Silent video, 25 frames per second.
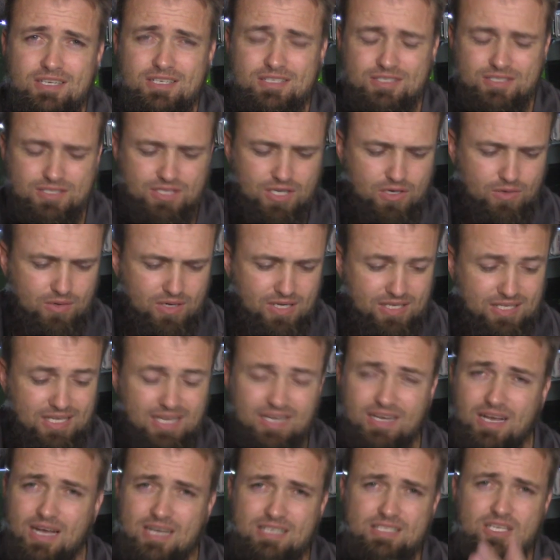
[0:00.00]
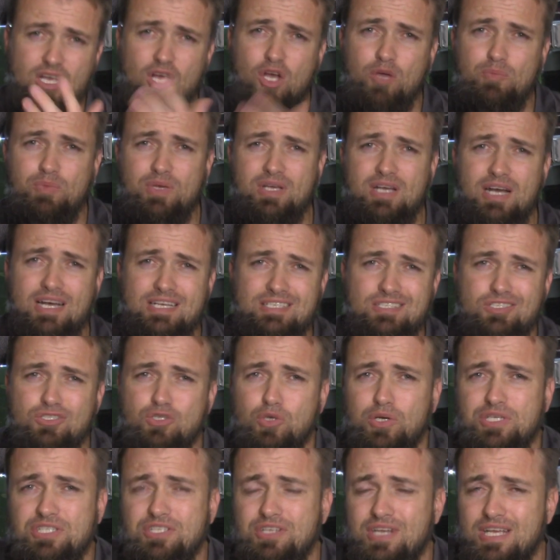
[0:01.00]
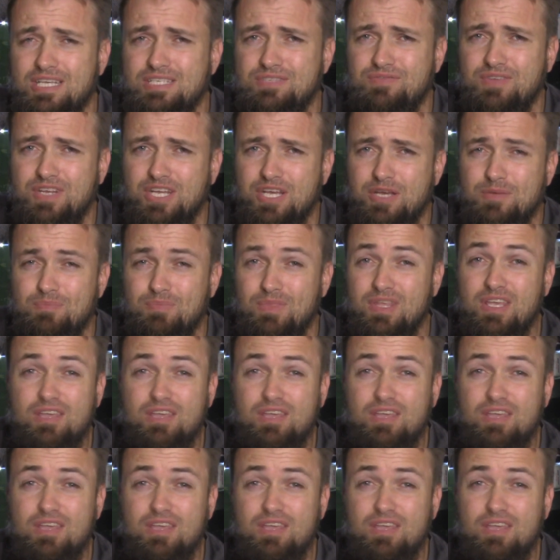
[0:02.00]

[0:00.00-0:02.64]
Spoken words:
So yeah, guys, I hope you guys enjoyed today's video.